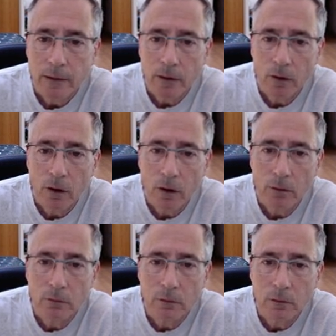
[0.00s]
And they're
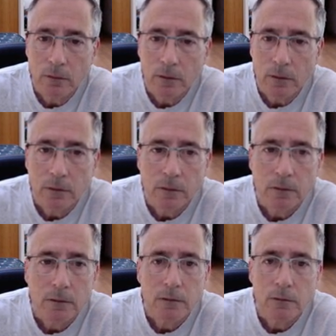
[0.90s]
all
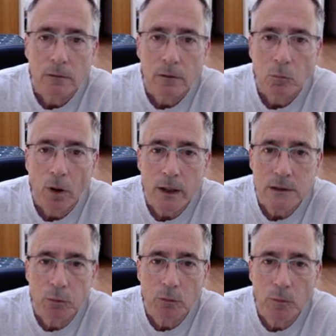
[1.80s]

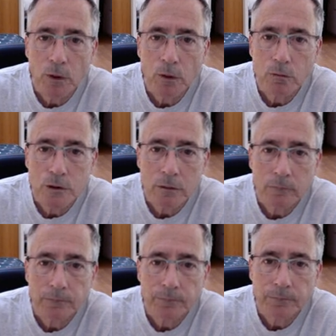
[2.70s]
plausible
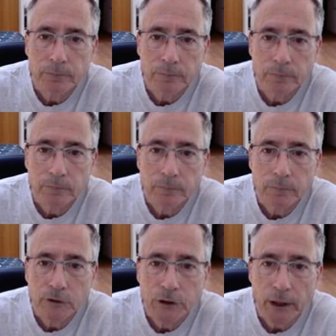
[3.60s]
moves.
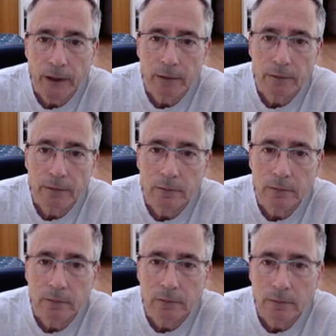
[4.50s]
Check.
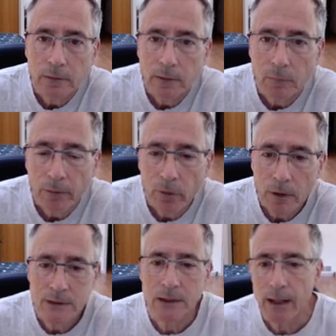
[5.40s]
My
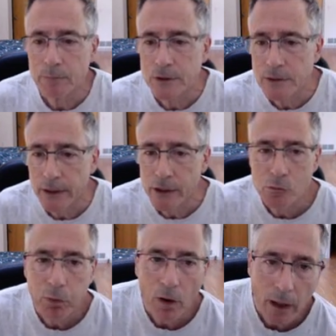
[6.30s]
rook stops his
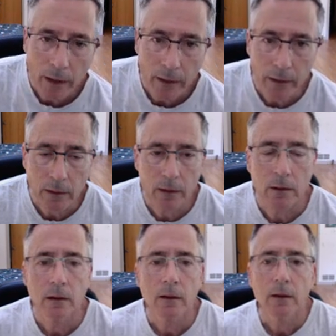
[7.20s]
H pawn,
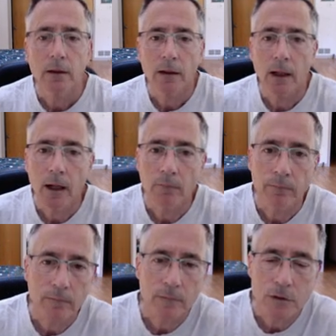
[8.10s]
and
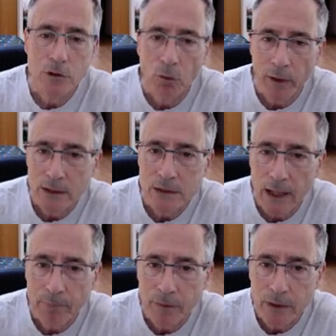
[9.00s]
there's no way to
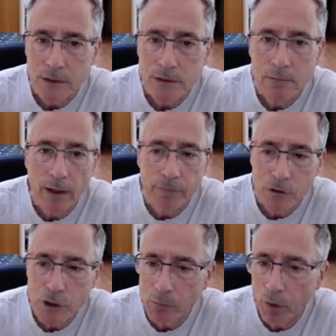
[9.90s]
stop these
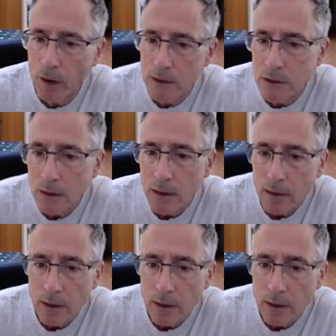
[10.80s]
F and G pawns.